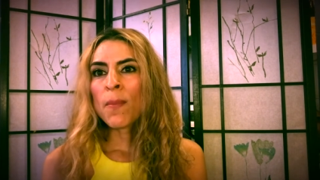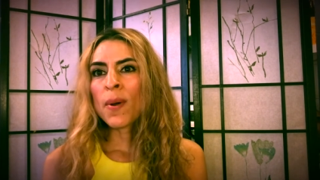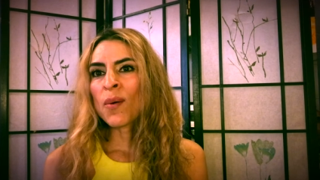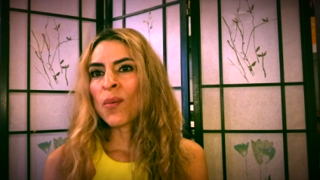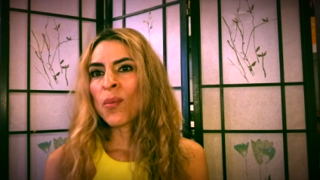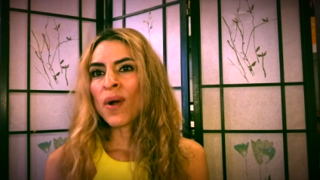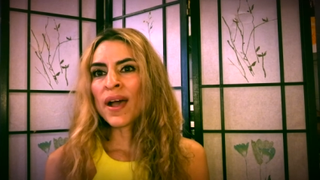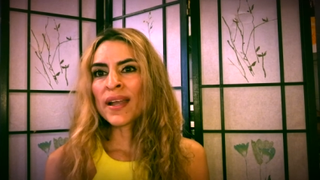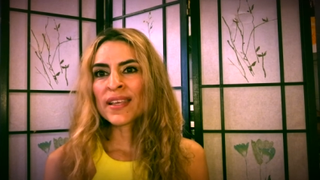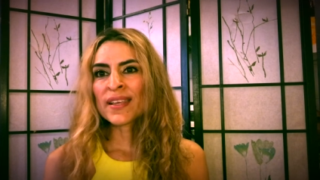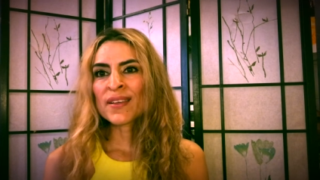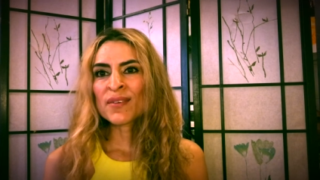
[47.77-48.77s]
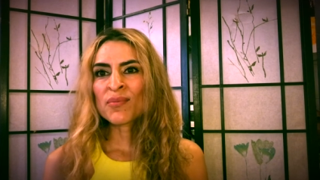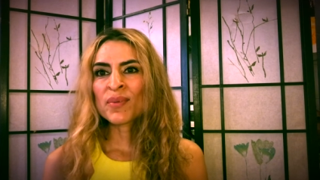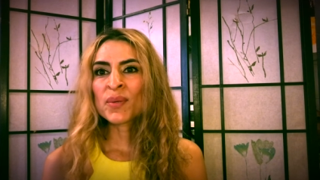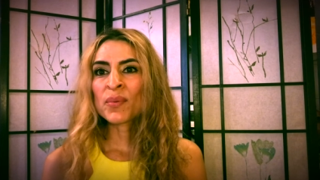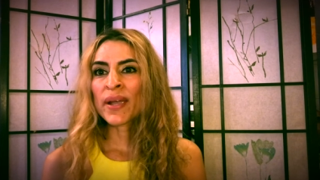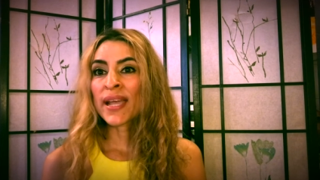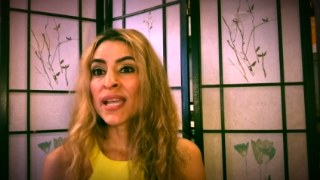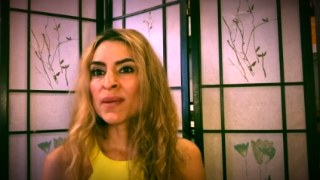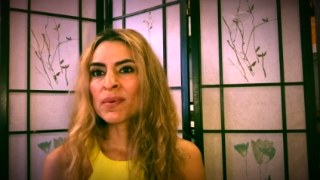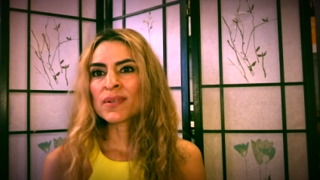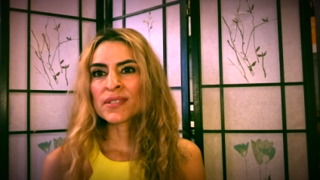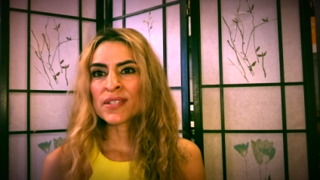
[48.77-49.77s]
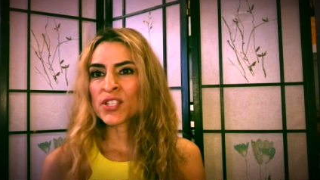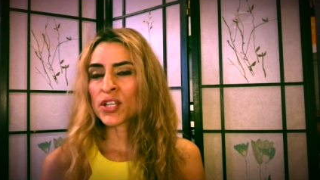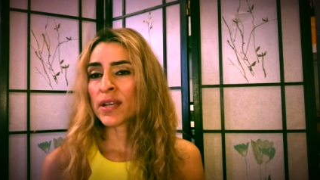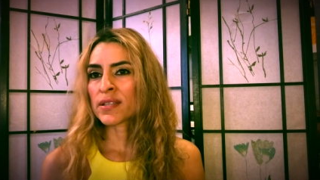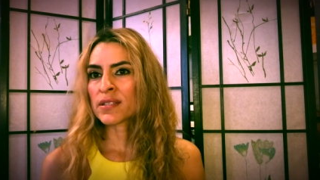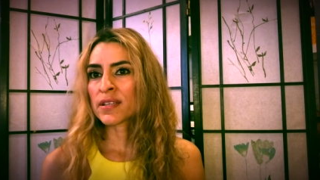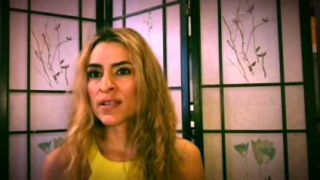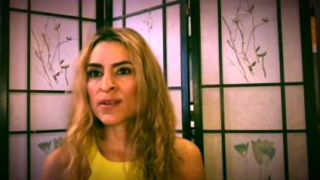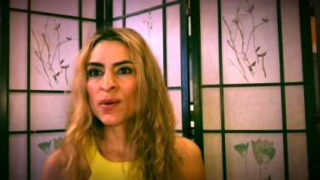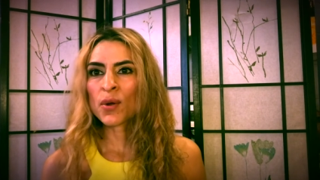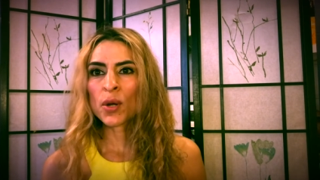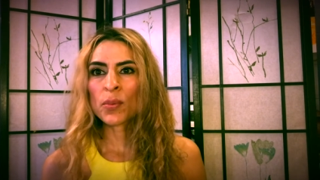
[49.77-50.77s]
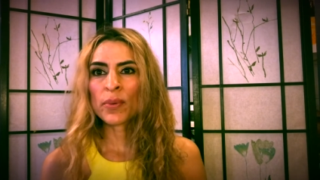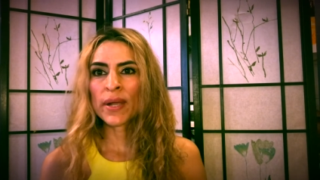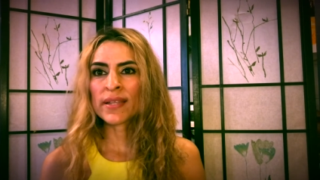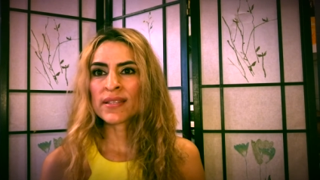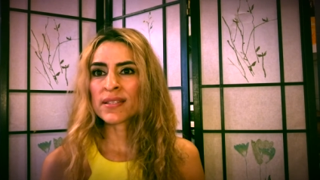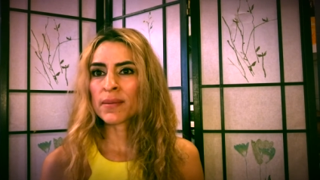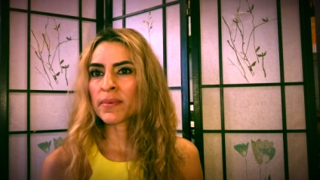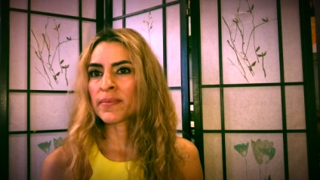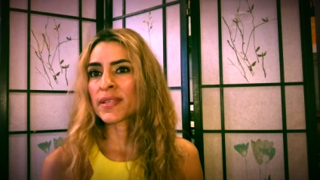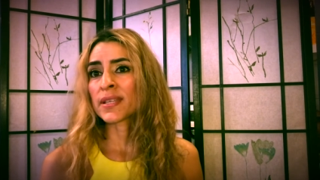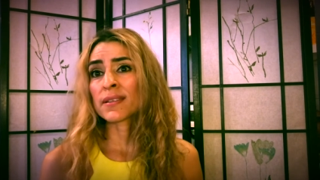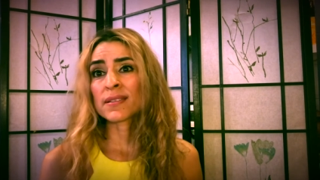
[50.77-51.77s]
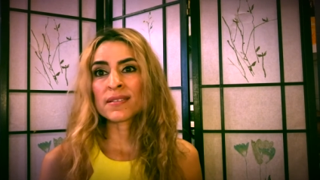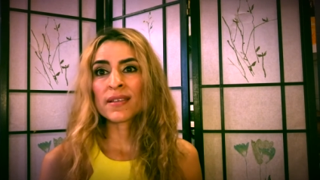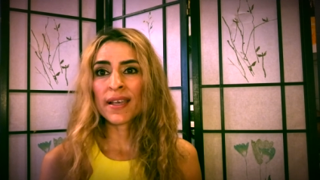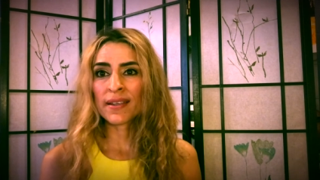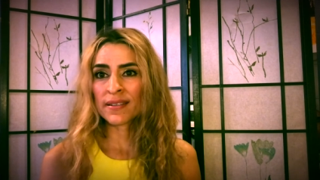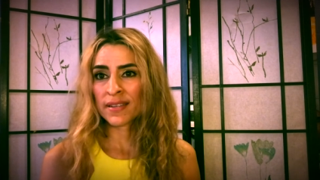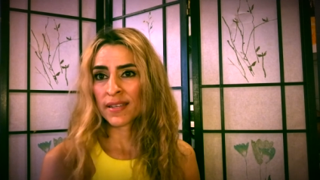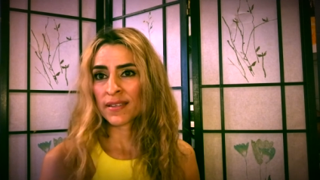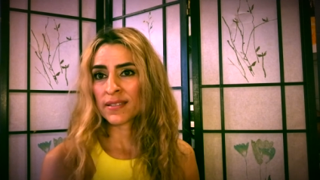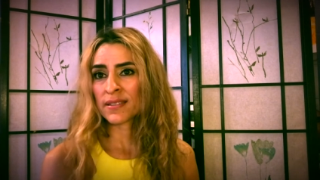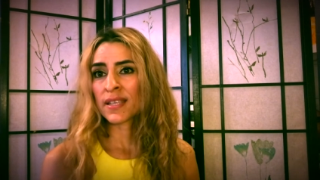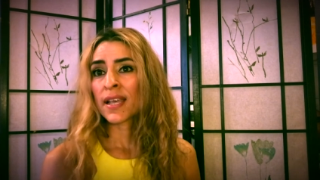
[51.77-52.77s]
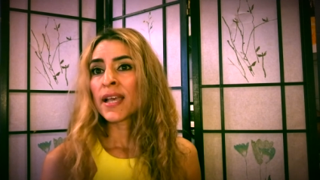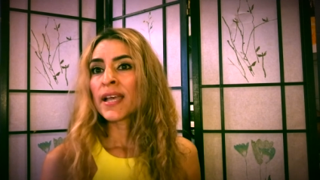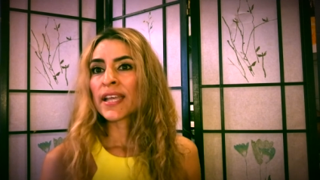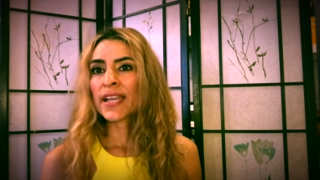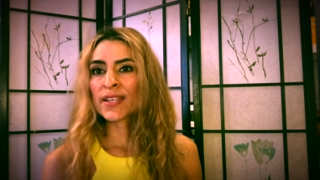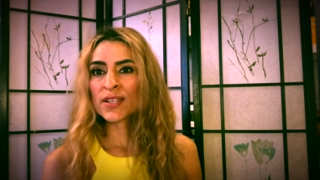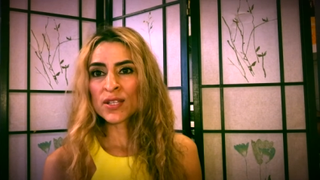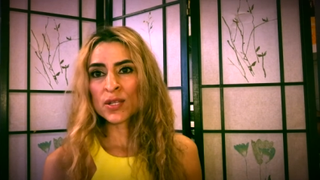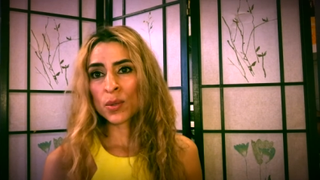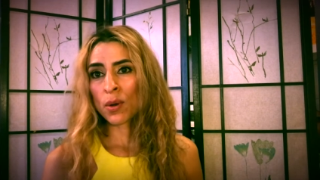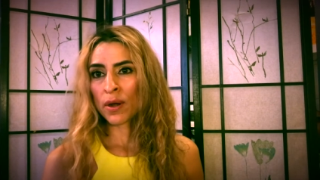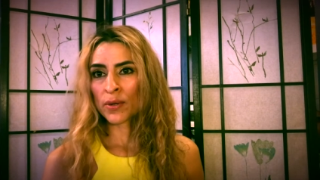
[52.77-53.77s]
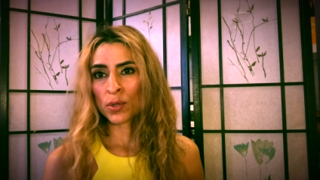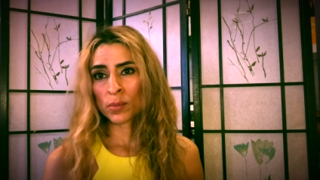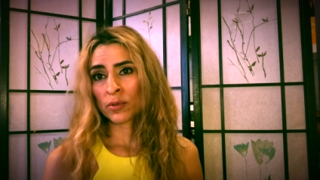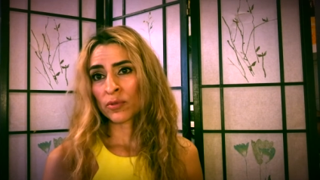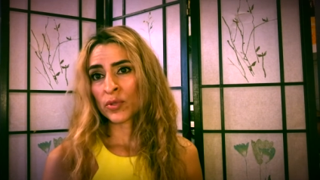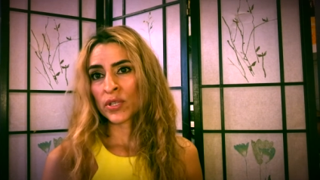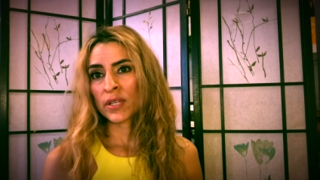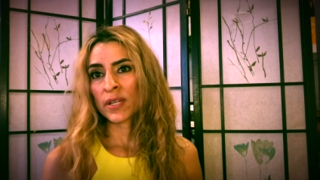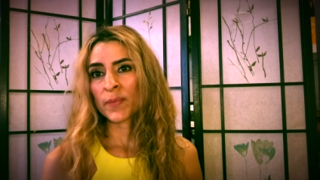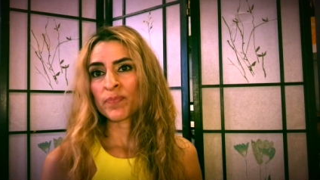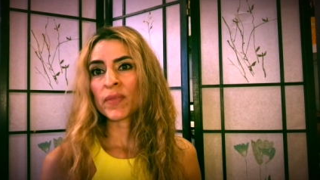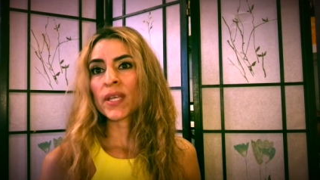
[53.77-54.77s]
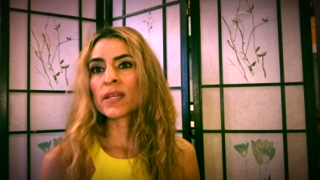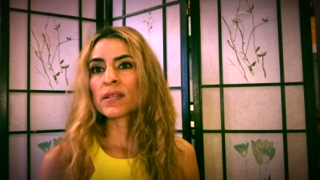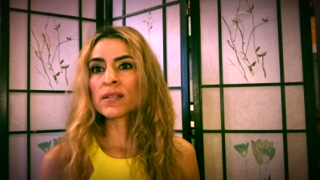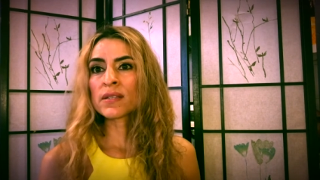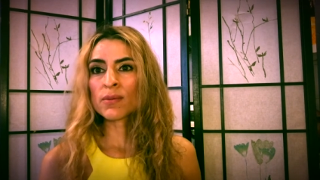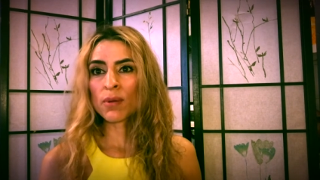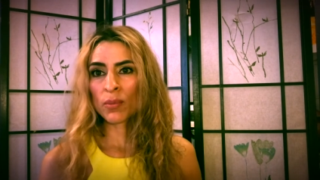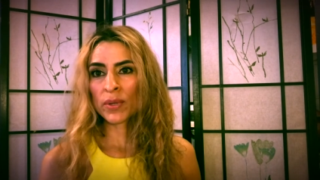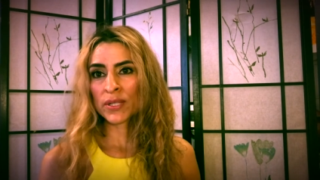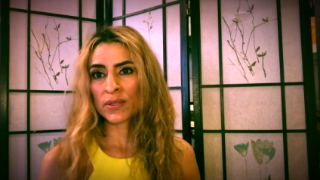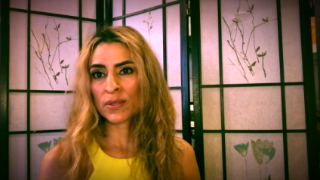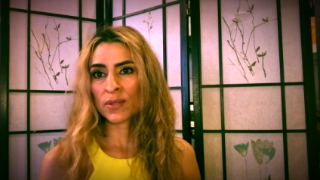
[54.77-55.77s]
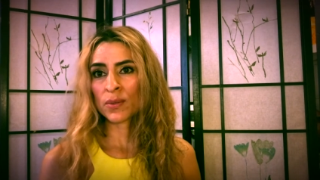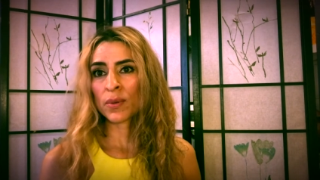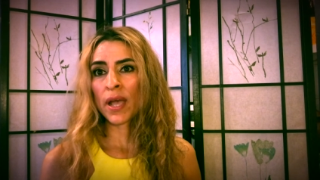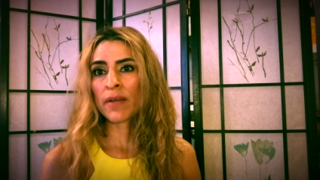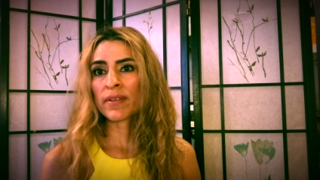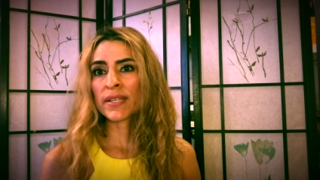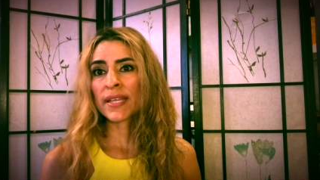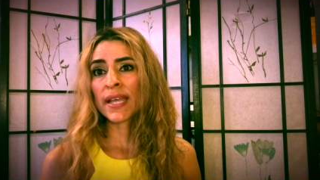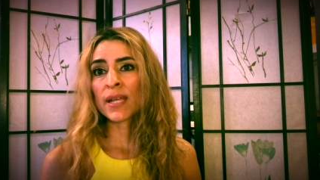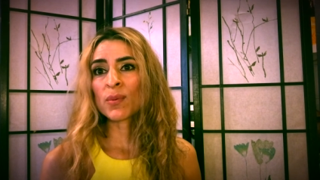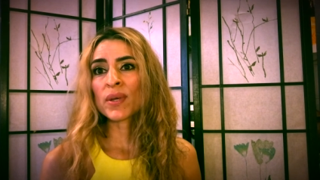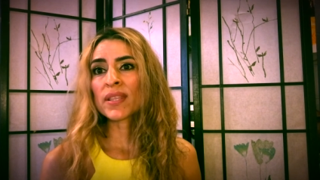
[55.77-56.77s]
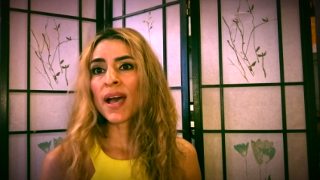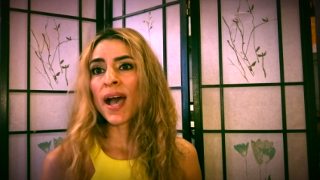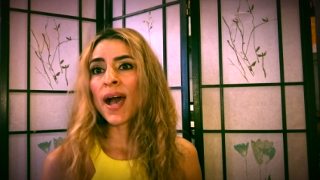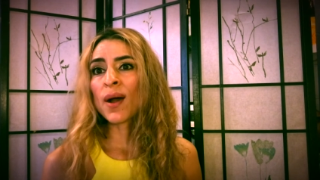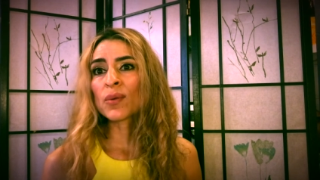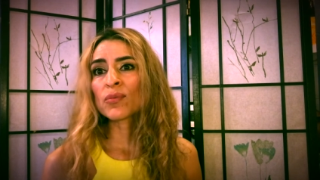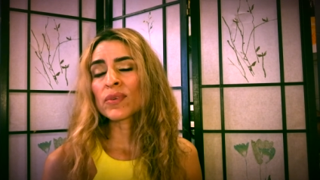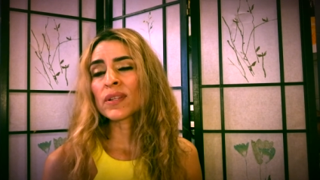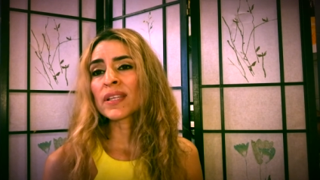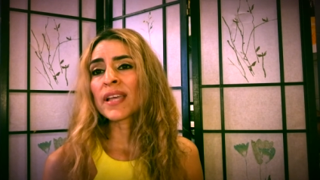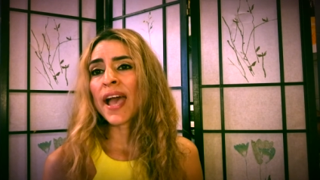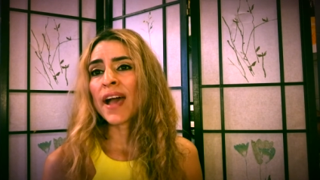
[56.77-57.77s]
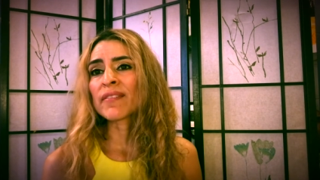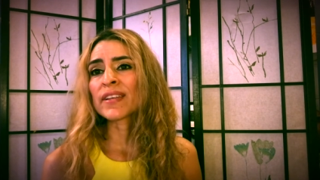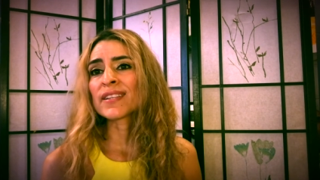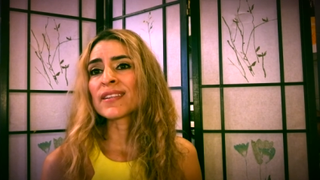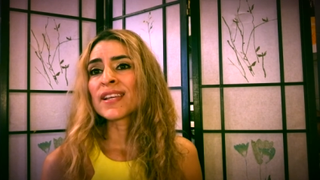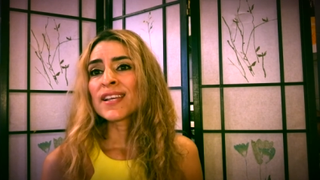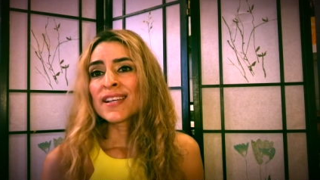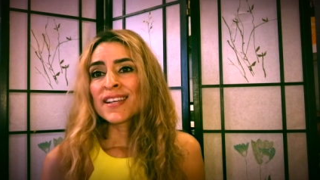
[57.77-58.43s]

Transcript: But what if we were able to just incorporate some of these techniques into our normal routine, into what we do every day without really having